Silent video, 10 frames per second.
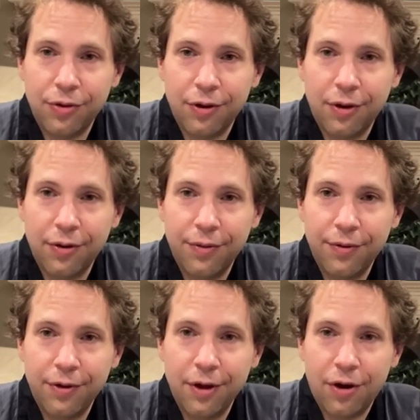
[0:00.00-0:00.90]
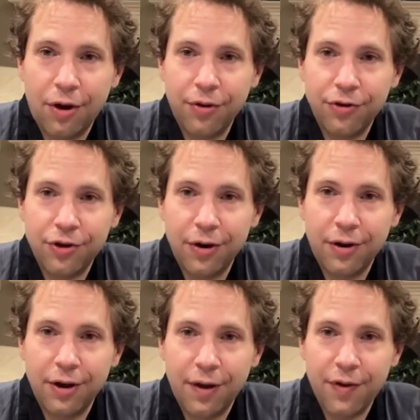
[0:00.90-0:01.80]
Uh, yeah, Call the
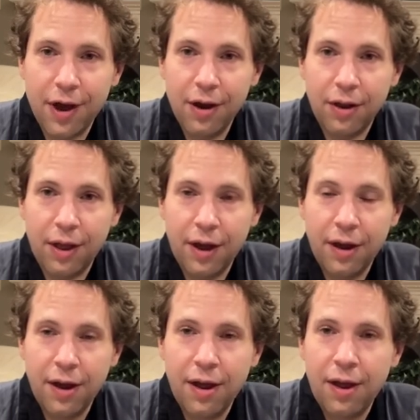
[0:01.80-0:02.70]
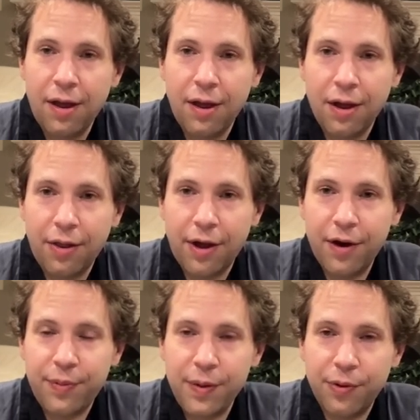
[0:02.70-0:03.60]
Cherokee. I've had a lot, a lot
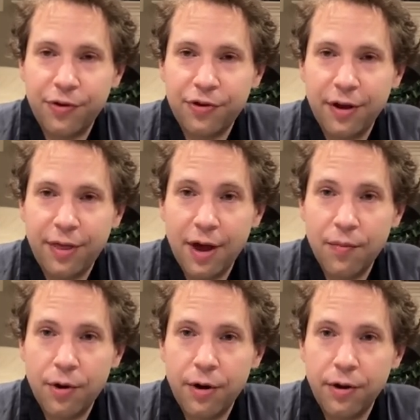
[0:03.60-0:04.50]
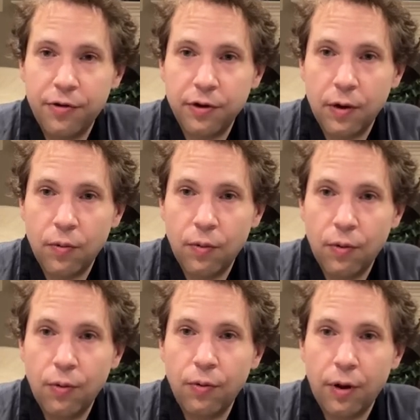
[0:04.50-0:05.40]
of people say that one, it's like,
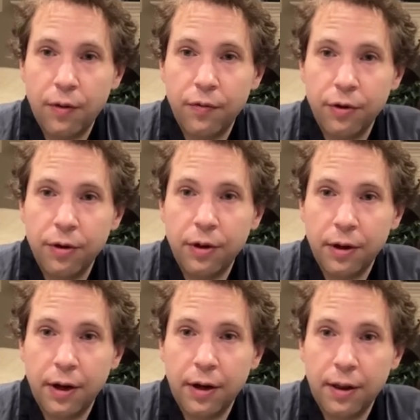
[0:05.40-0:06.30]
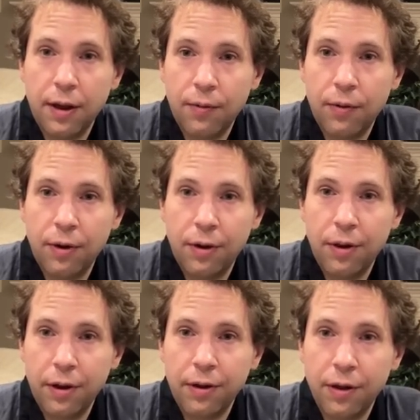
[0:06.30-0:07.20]
oh, I really liked that one.
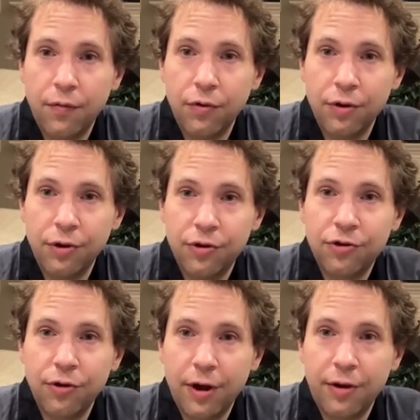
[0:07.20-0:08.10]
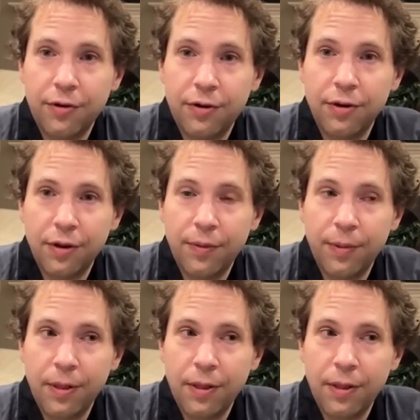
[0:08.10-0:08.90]
Like that really stood out to them.